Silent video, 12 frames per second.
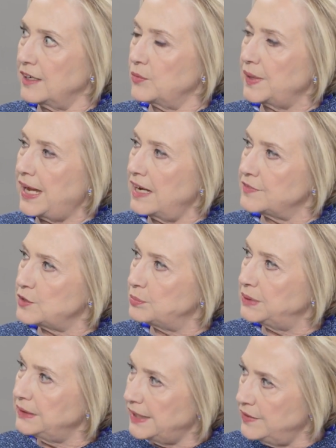and we have to
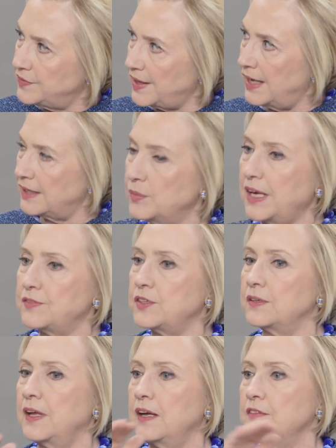believe and we have to